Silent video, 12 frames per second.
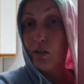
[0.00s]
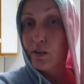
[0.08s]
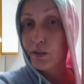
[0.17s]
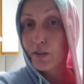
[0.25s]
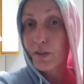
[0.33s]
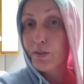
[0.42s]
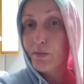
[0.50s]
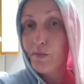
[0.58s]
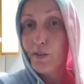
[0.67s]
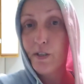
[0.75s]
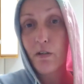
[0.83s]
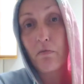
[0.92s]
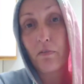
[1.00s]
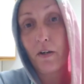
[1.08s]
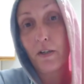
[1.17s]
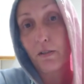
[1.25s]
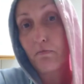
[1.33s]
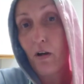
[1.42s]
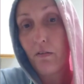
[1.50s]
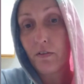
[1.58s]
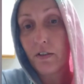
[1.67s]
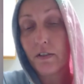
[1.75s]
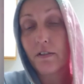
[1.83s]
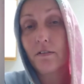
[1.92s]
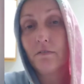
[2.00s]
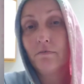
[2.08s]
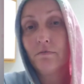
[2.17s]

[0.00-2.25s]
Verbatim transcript: yeah, so let me find a spot for this.